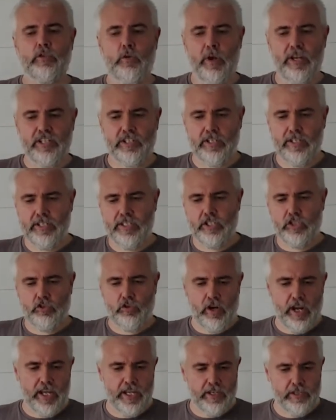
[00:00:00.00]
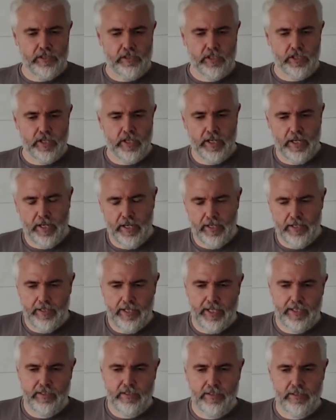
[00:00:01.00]
question is strange in
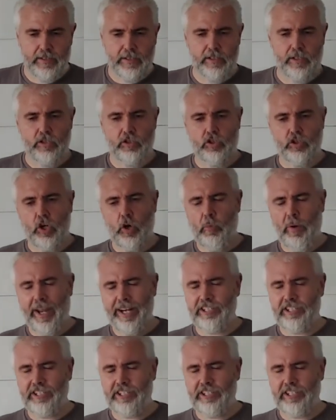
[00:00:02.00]
that you don't